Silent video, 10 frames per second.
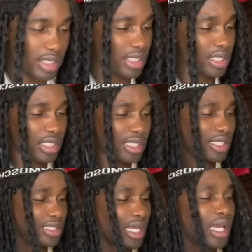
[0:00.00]

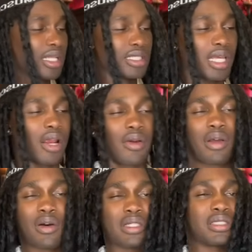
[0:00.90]
Is this
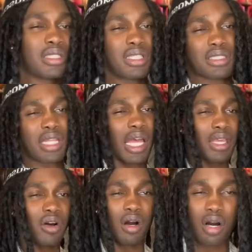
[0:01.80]
Ariel, is he like
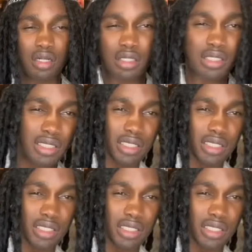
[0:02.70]
your uncle or